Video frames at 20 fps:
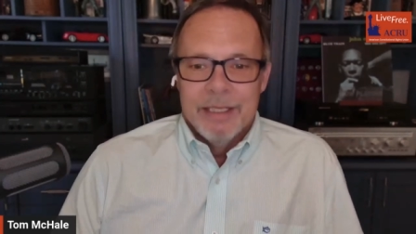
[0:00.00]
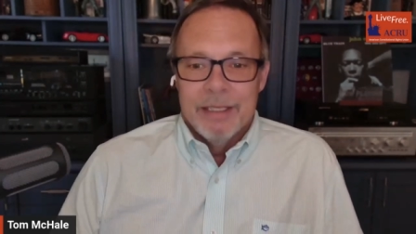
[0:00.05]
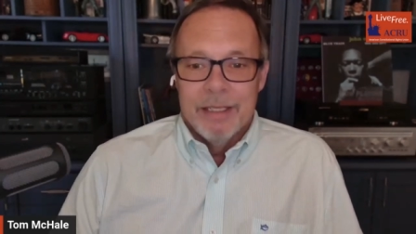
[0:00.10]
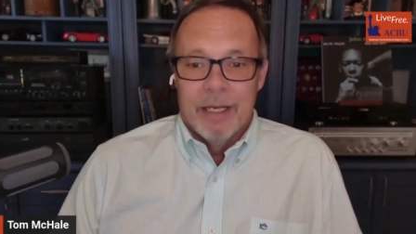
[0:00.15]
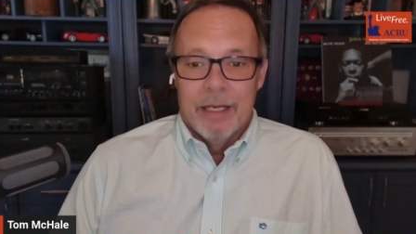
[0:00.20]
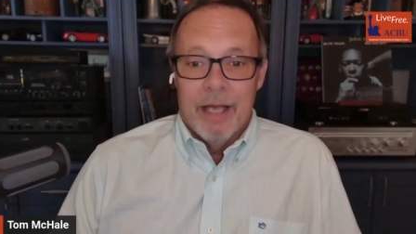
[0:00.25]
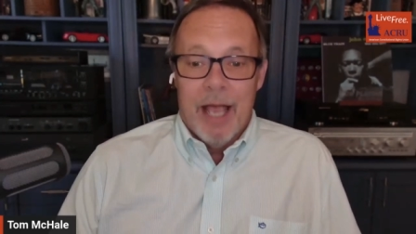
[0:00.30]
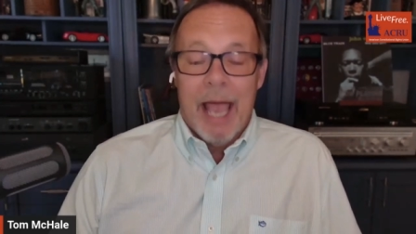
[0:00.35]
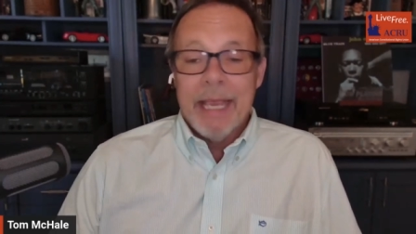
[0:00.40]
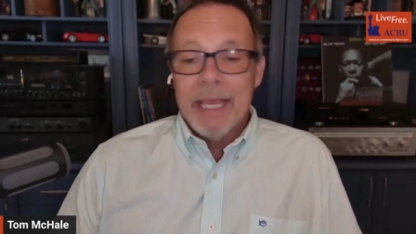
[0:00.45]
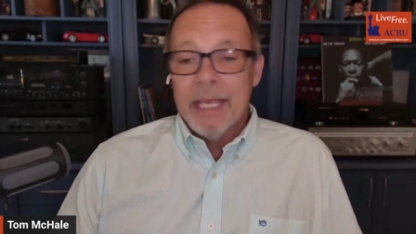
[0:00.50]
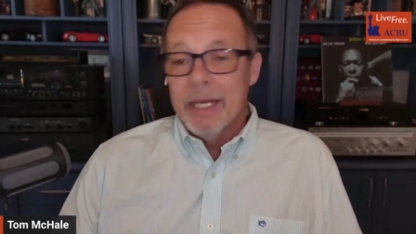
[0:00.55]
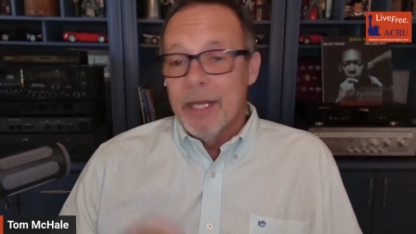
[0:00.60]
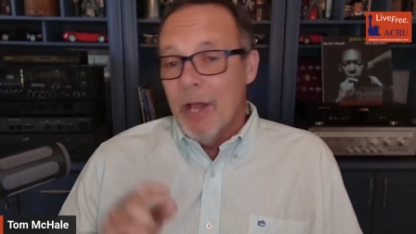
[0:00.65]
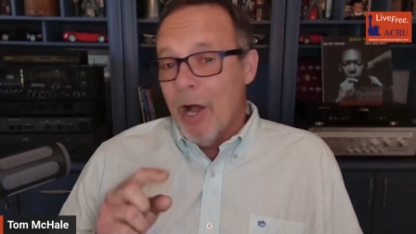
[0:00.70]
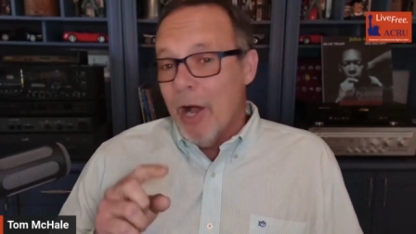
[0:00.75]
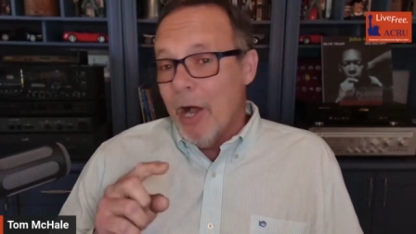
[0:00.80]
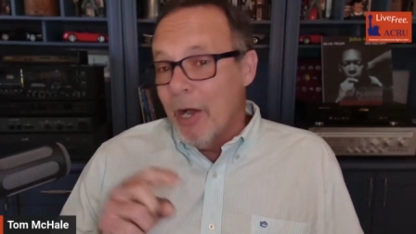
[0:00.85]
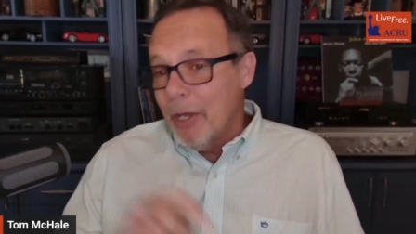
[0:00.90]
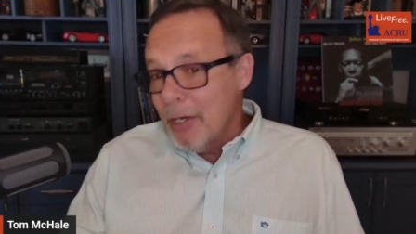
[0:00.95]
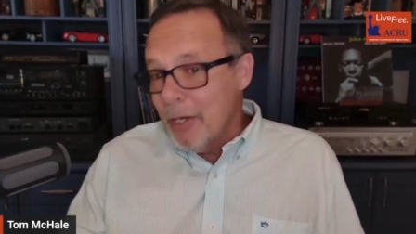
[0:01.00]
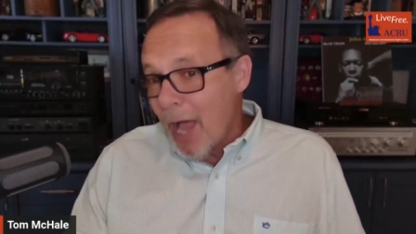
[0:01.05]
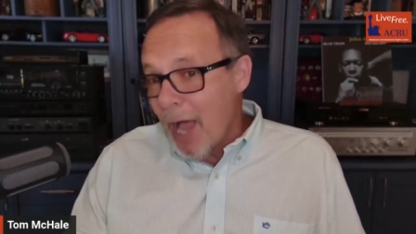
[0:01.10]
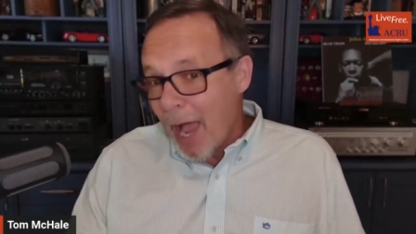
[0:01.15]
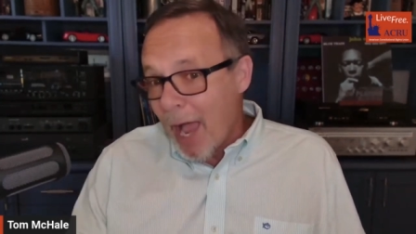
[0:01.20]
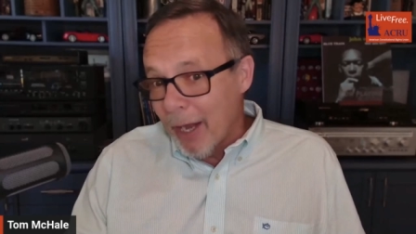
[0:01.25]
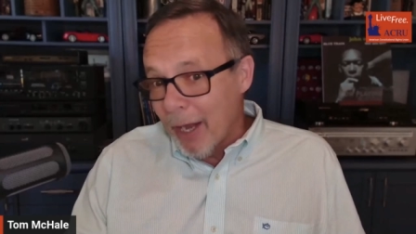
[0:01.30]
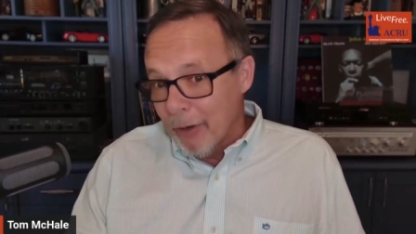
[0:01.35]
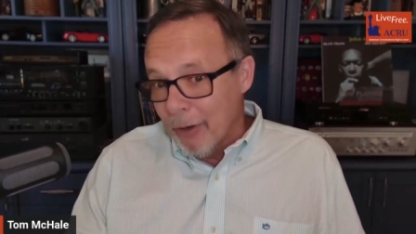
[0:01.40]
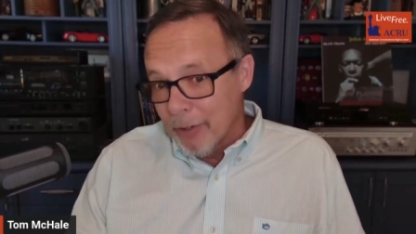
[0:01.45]
uh, I can
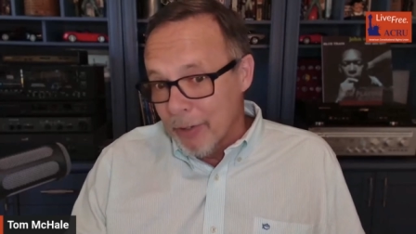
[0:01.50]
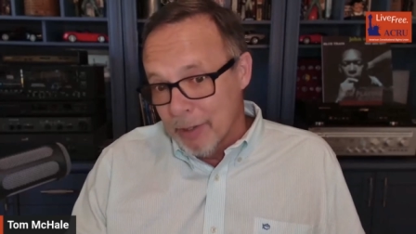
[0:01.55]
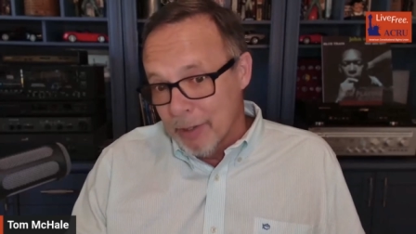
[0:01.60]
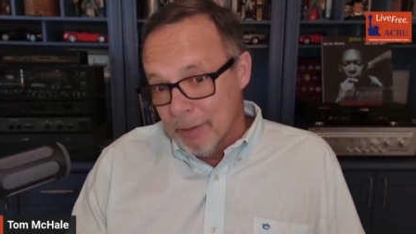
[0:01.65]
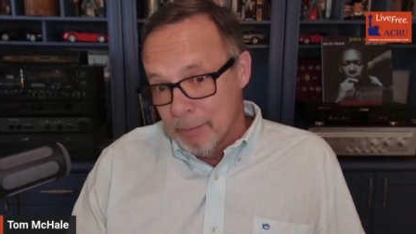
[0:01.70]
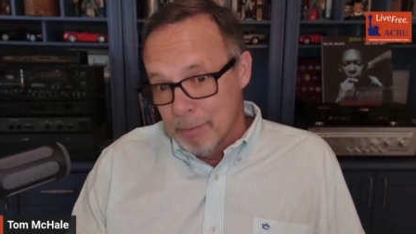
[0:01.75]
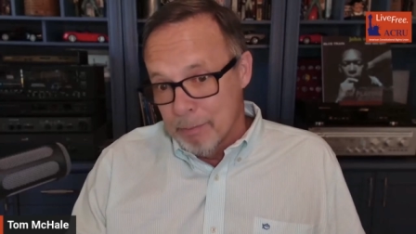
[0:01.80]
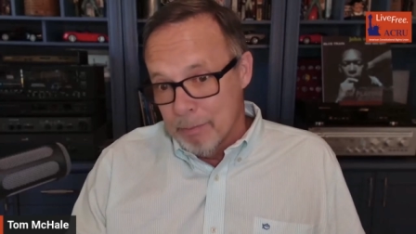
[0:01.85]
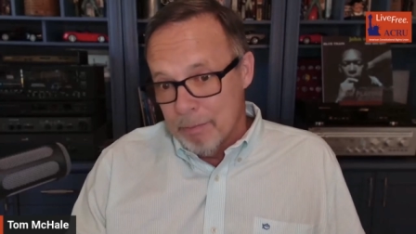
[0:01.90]
unhire him